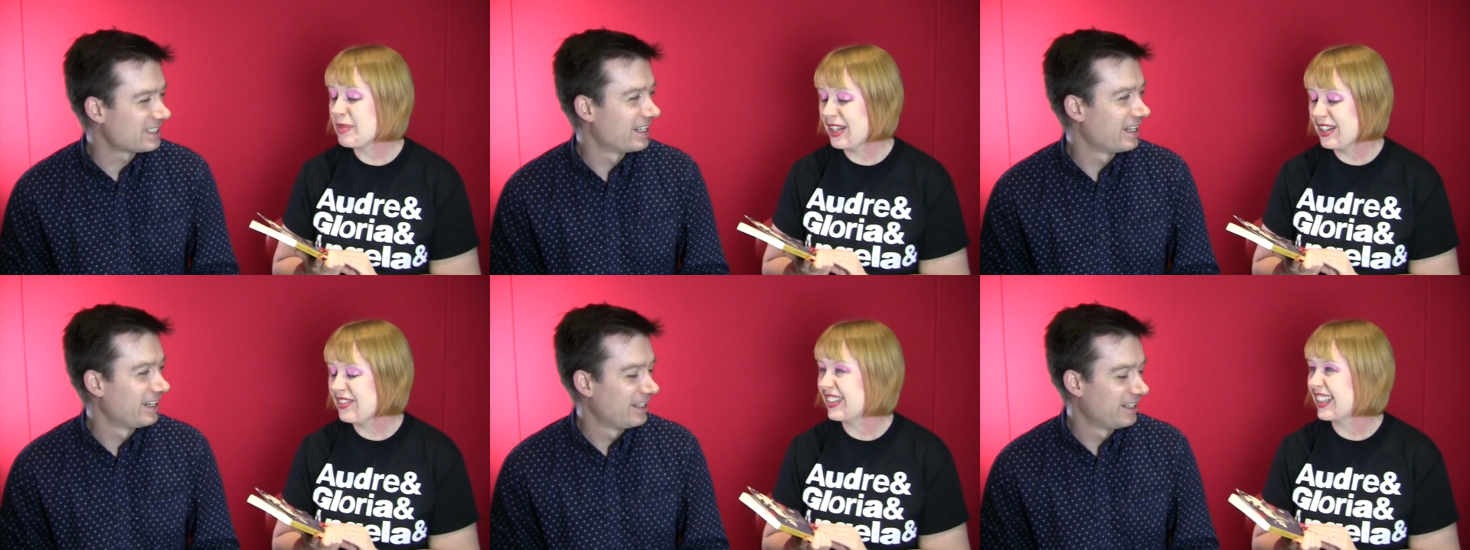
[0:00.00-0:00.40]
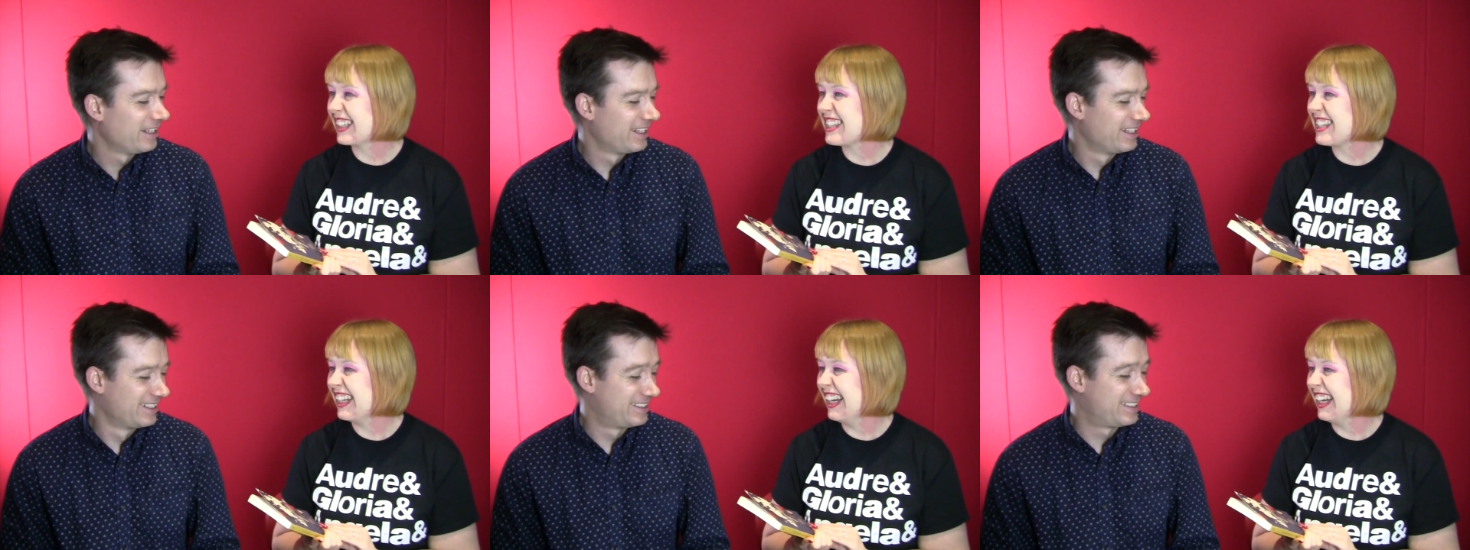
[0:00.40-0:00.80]
Speaker 1: It's
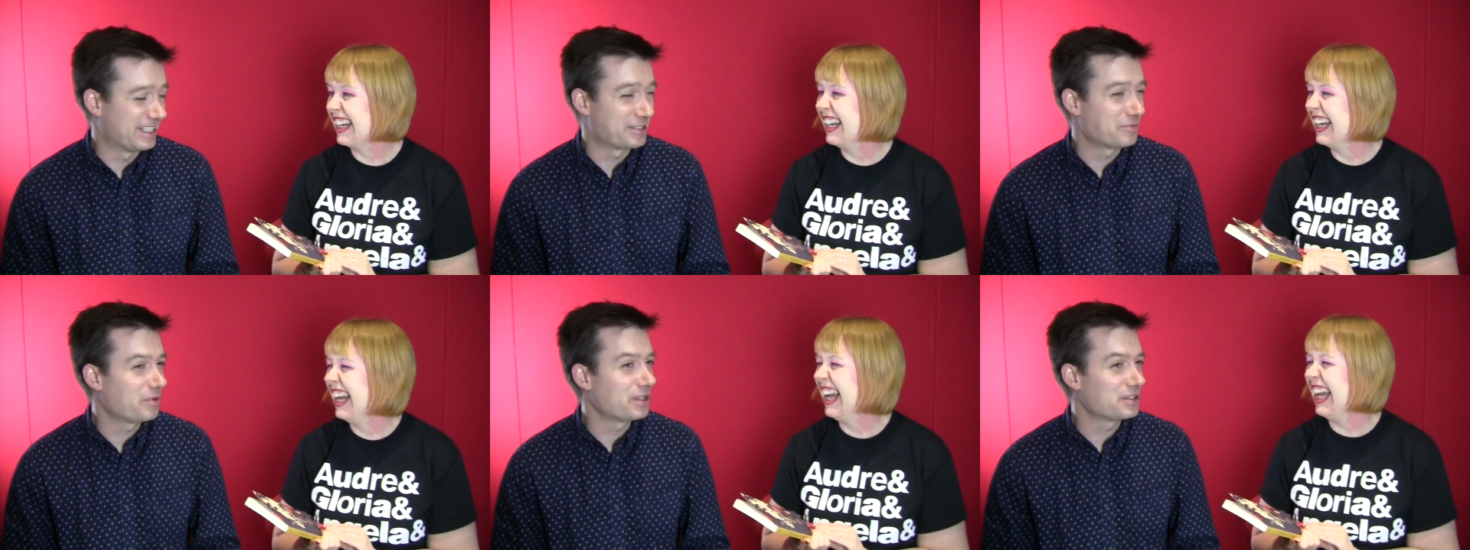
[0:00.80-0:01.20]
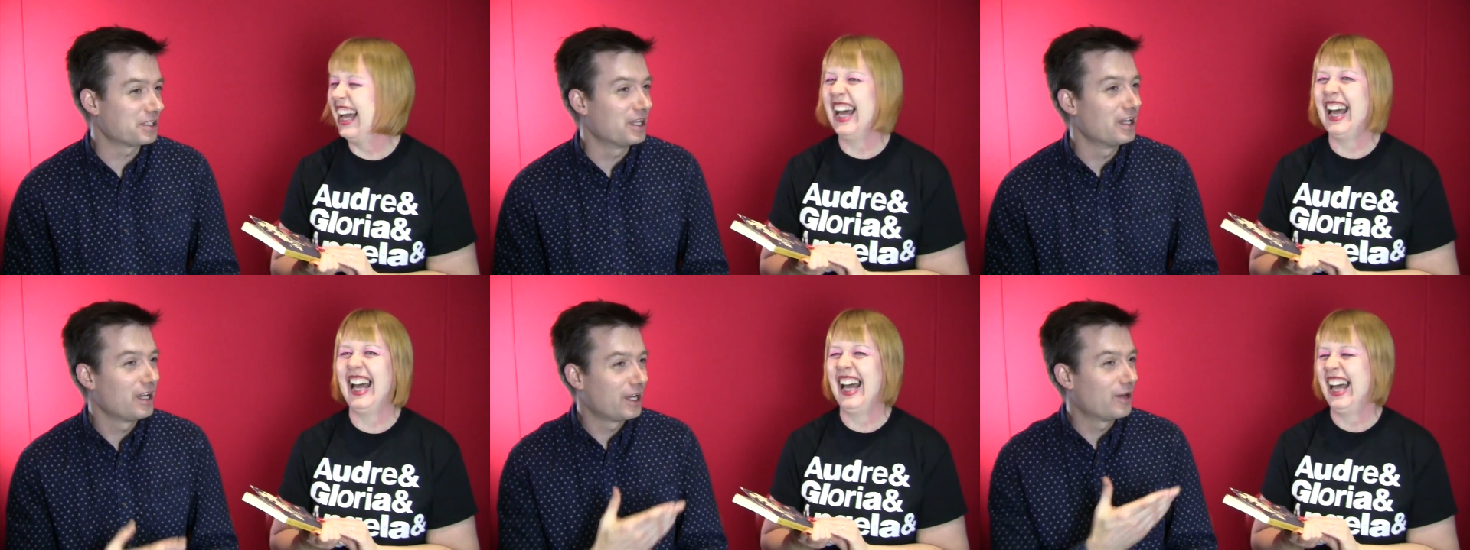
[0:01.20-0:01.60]
perfect, yeah. Since the
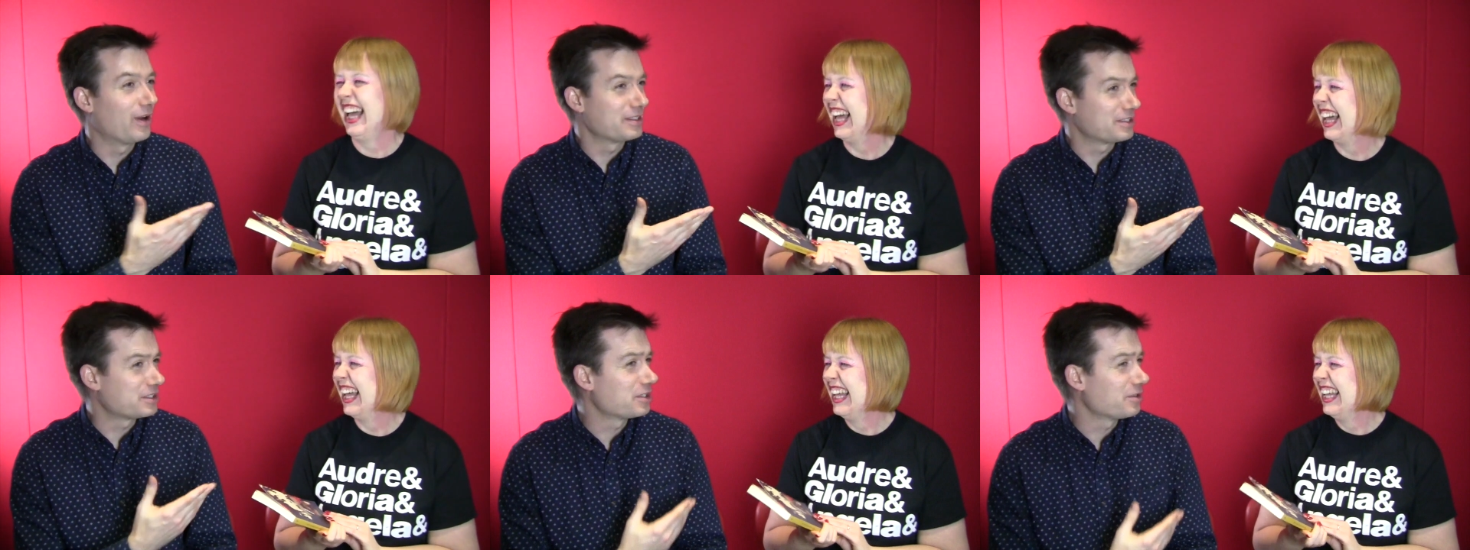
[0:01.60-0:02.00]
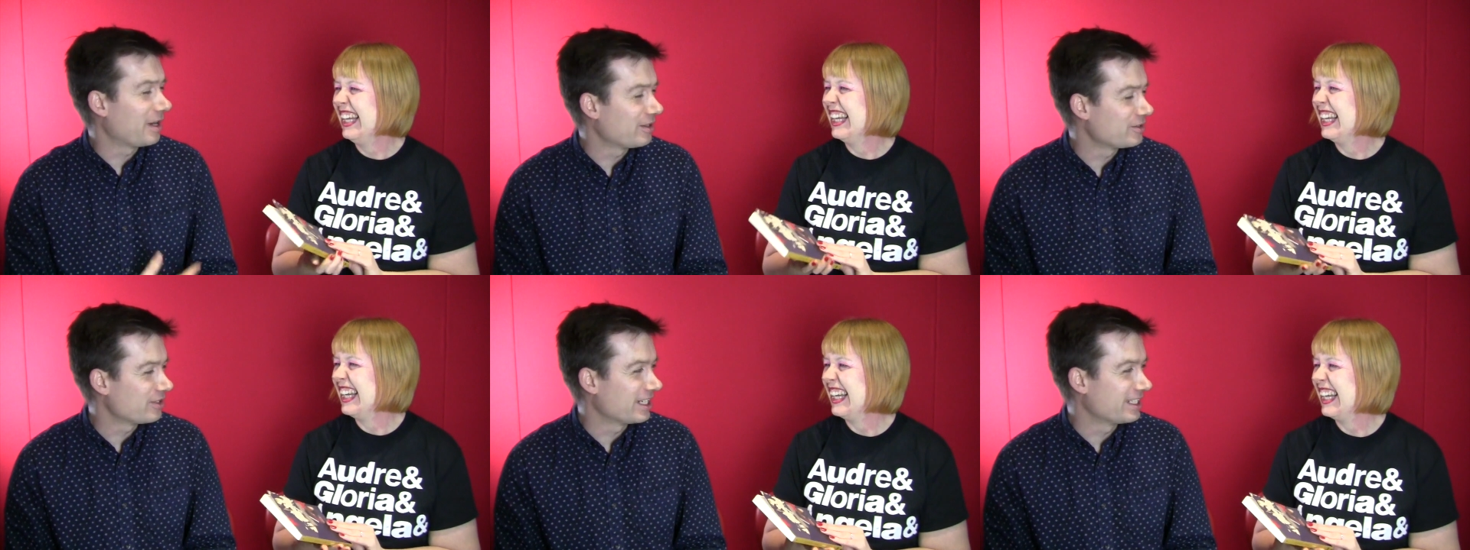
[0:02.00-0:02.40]
person who has a
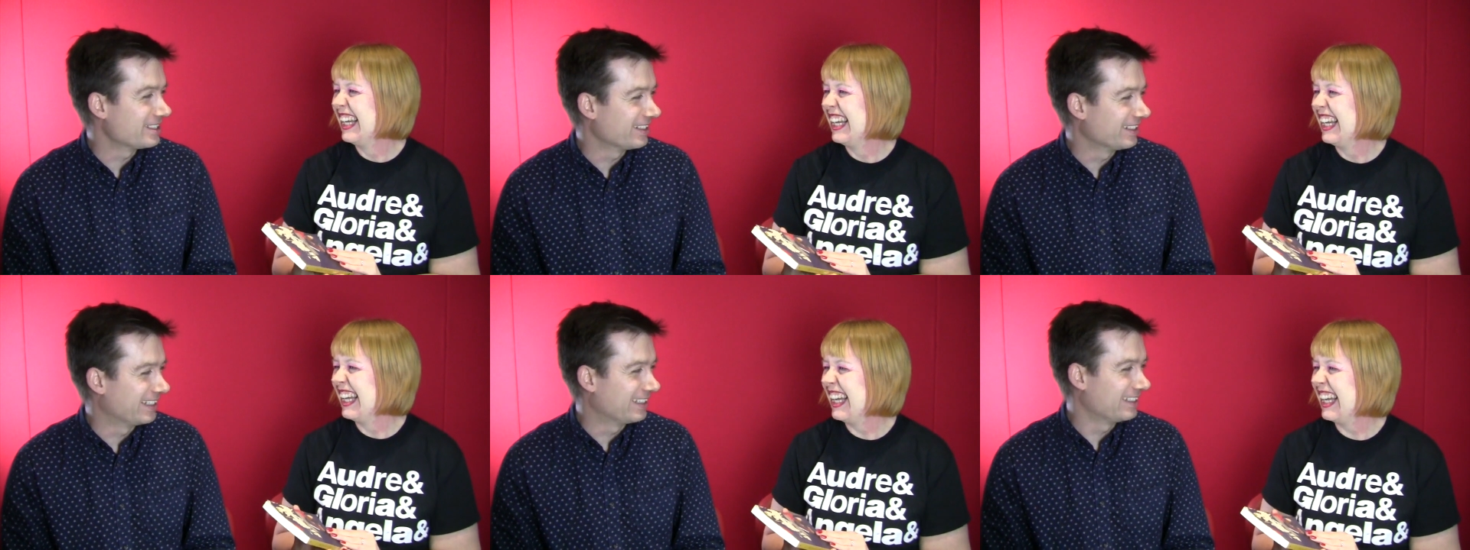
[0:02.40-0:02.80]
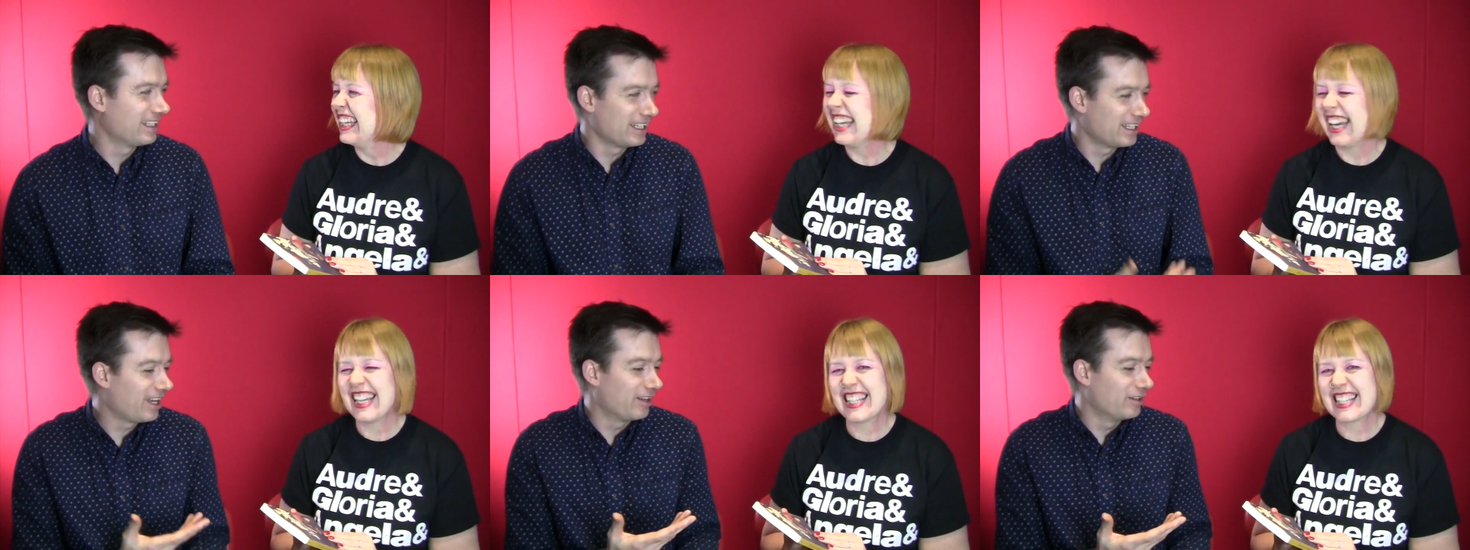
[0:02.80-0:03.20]
two-hour train journey. There yes.